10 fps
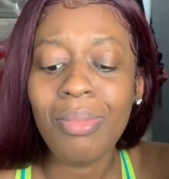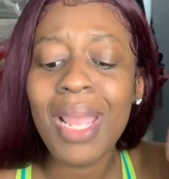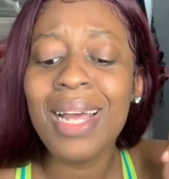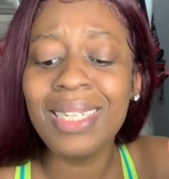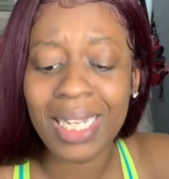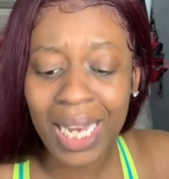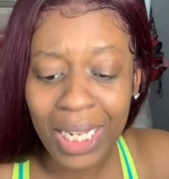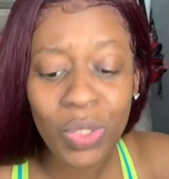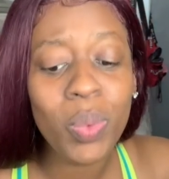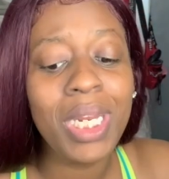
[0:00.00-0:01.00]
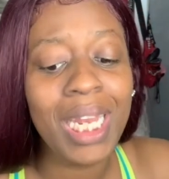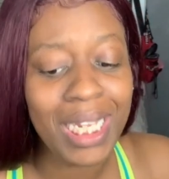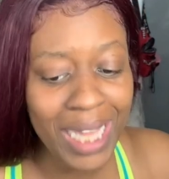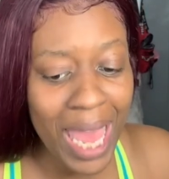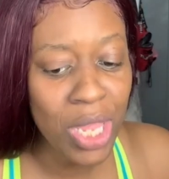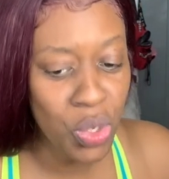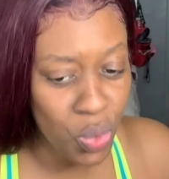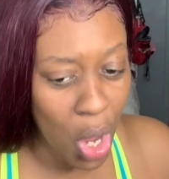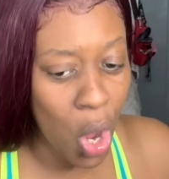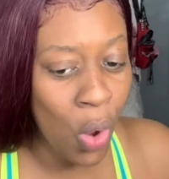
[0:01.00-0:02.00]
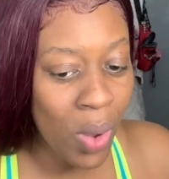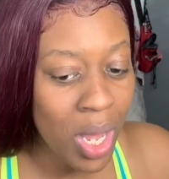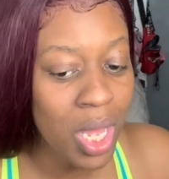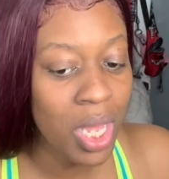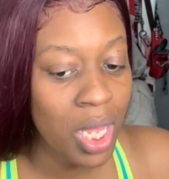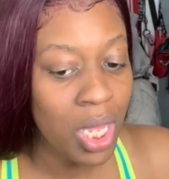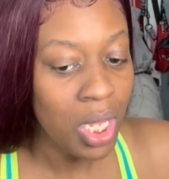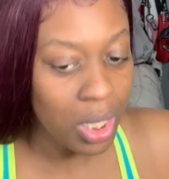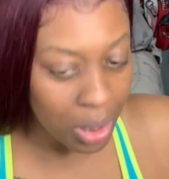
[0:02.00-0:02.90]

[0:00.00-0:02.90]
I did like doing it like that, you know, a